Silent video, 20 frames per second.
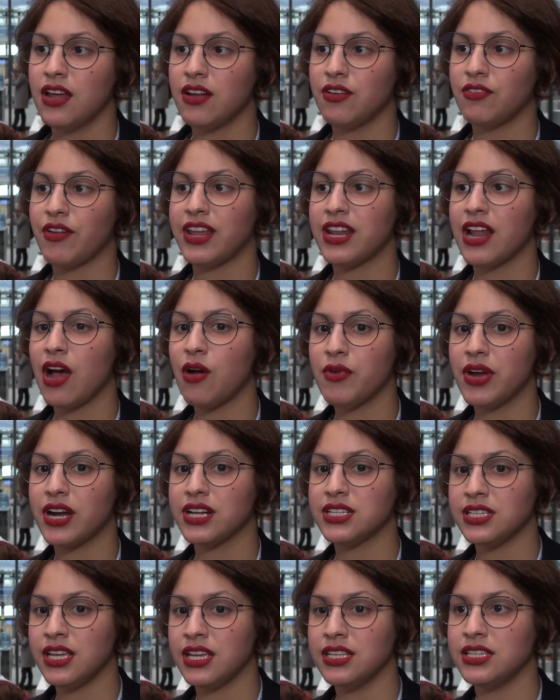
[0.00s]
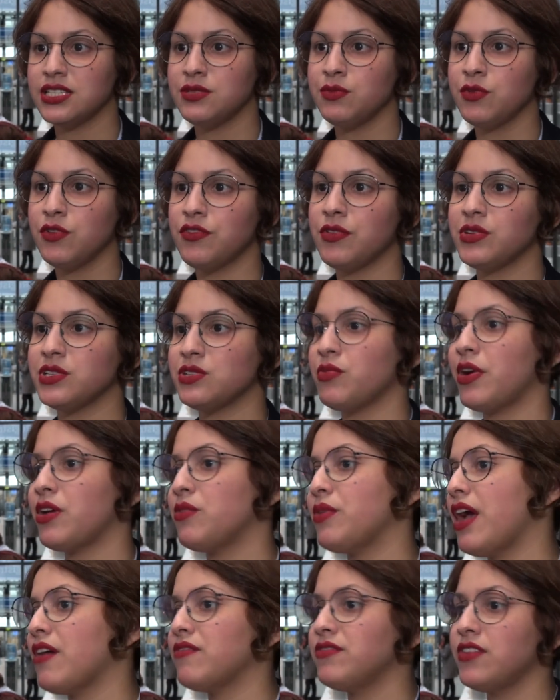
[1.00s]
Right now we are seeing these movements
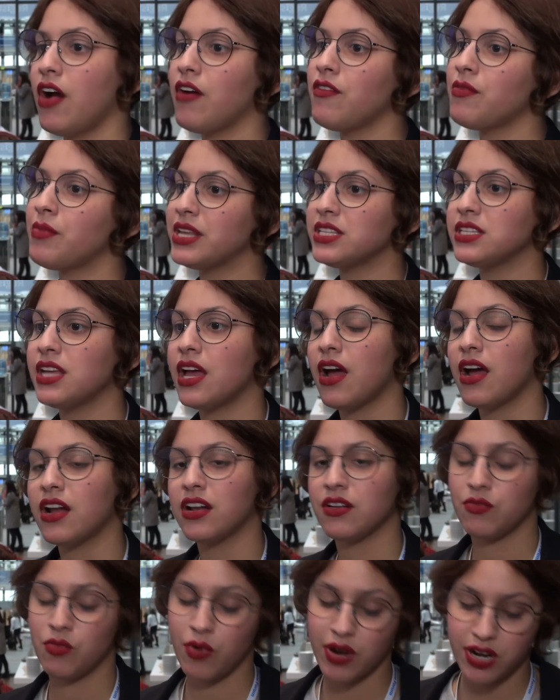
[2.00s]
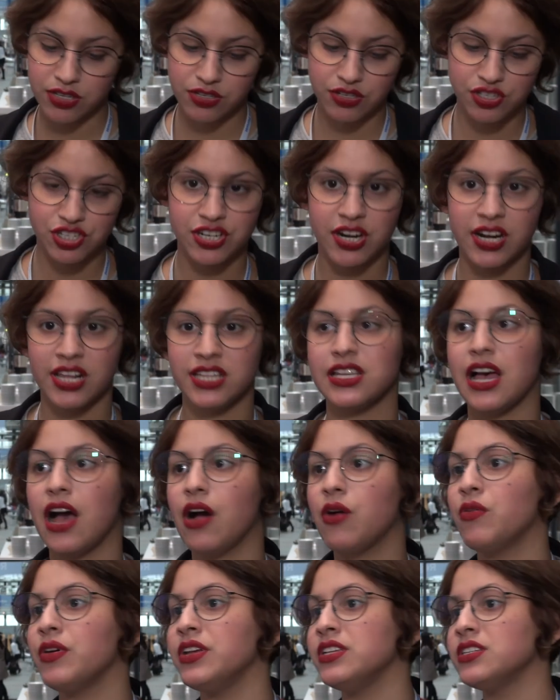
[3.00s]
where we have governments that are wanted to shutting
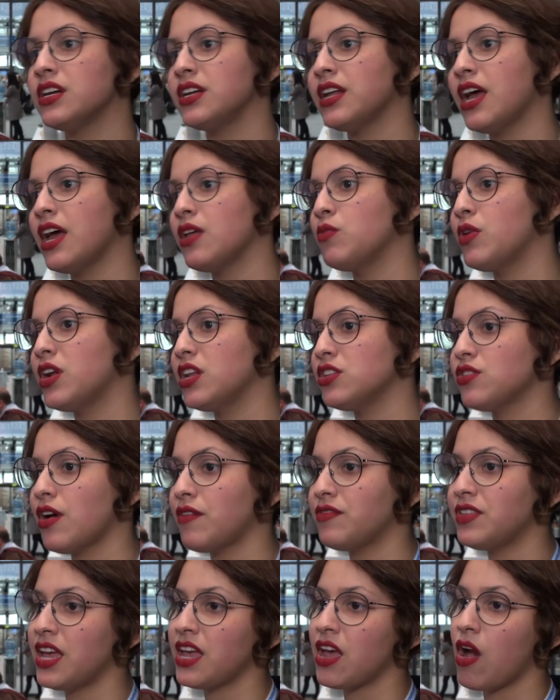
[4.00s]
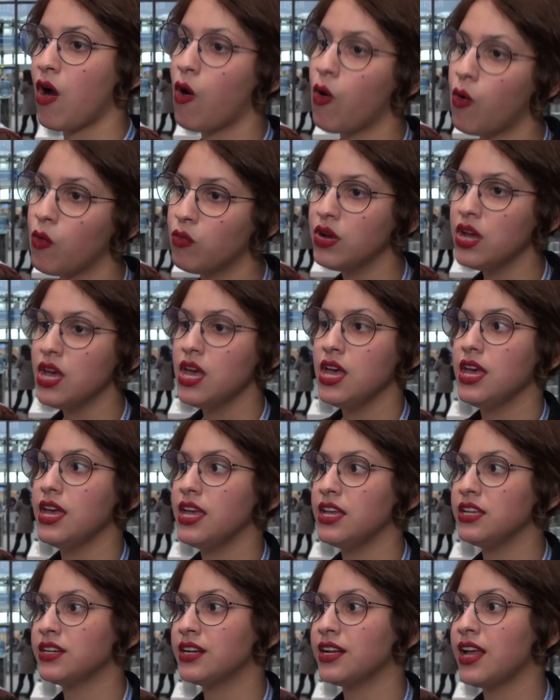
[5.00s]
down internet, wanted to have their own
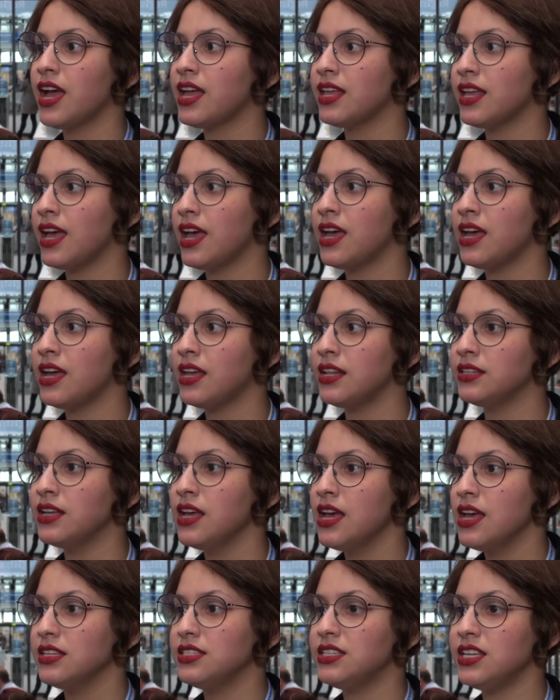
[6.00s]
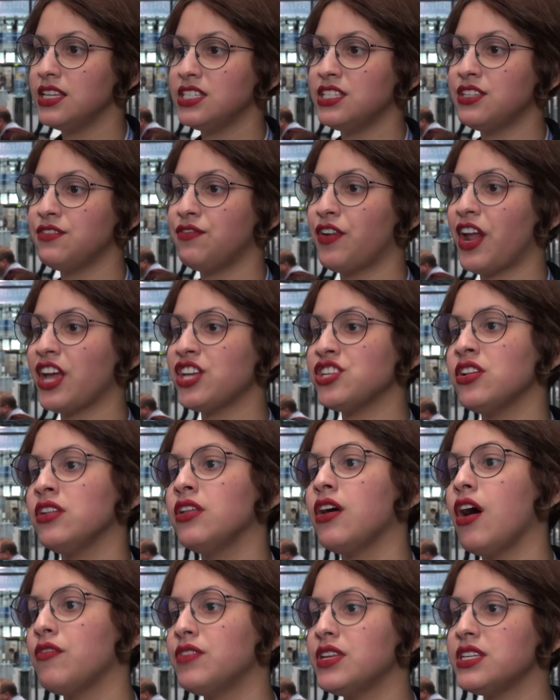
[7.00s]
internet, and this fraction
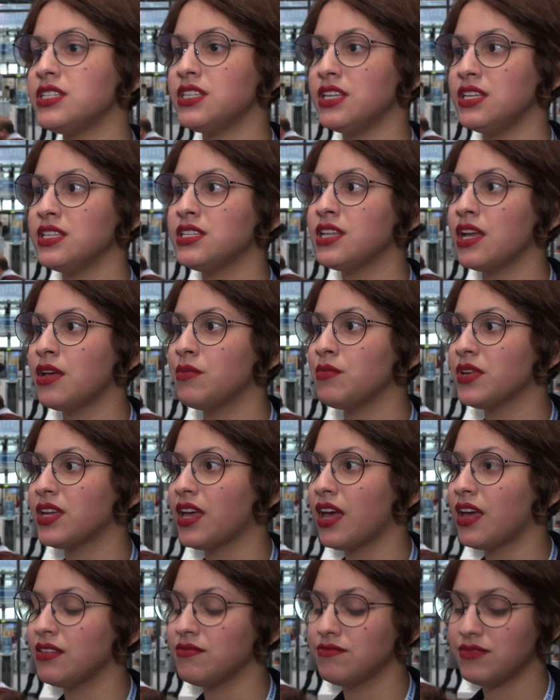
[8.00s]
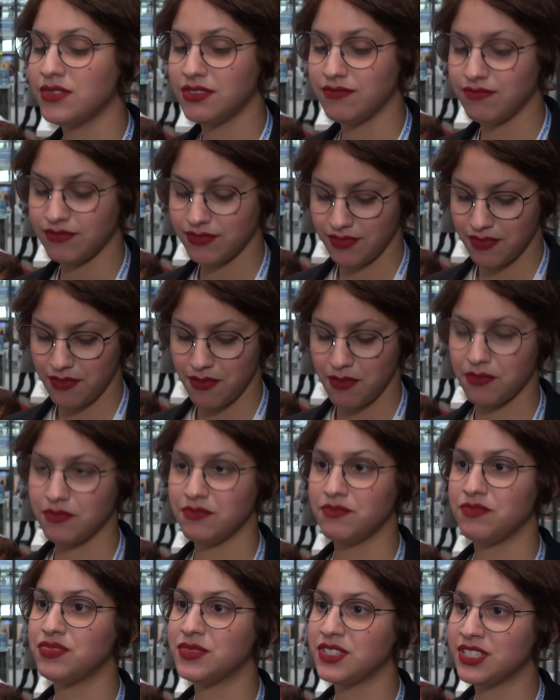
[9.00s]
of the system can
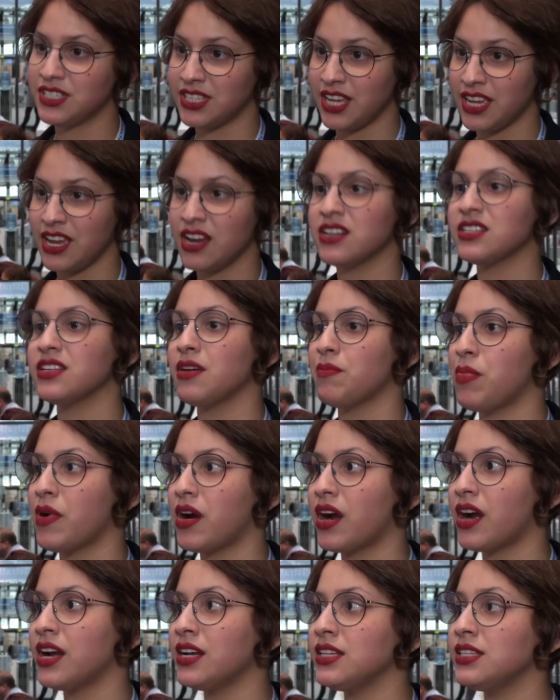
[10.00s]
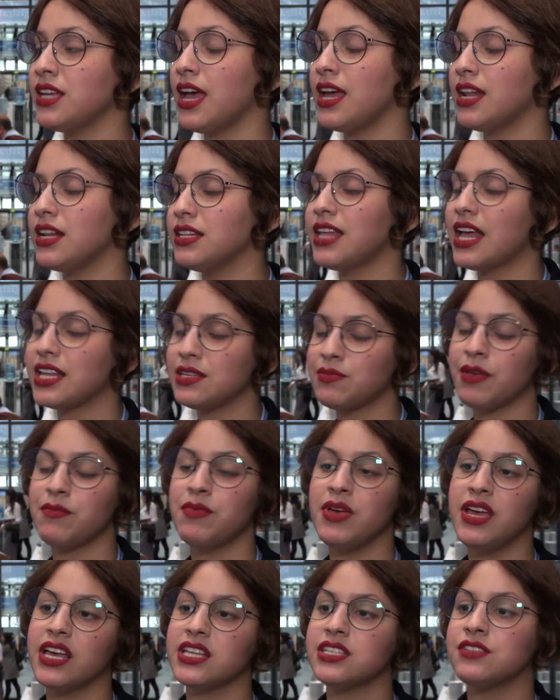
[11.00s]
tears apart, and that's my
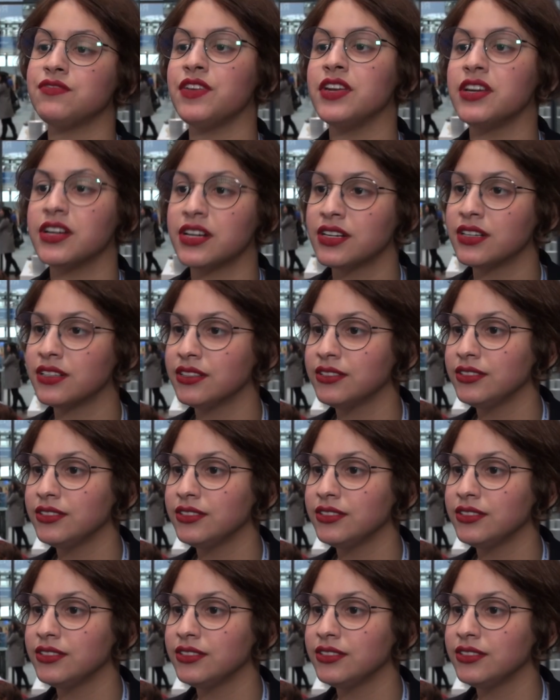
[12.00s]
biggest fear.